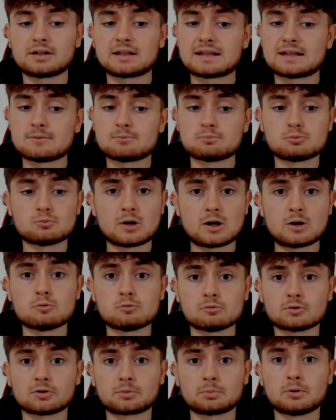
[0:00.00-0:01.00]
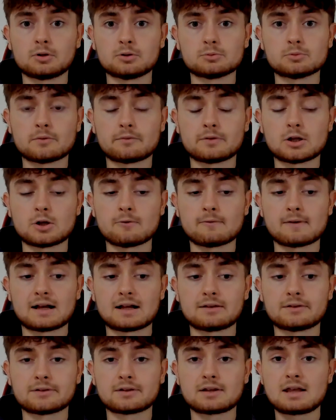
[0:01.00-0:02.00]
he will respond with an
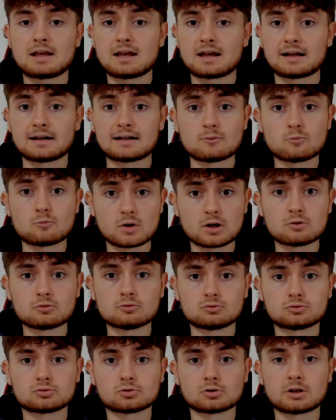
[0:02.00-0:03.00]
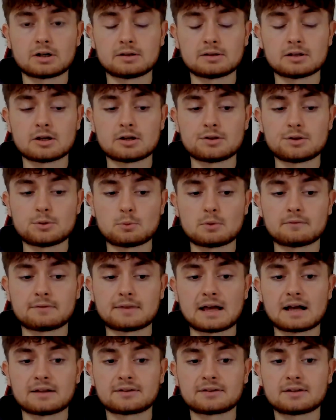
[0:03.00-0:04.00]
overhand and he will try and hurt you with
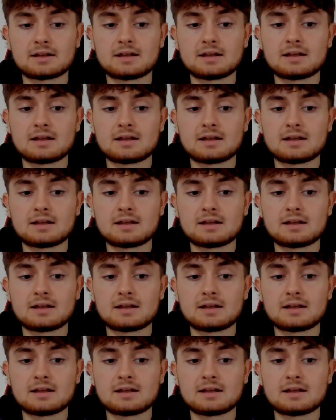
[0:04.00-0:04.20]
that,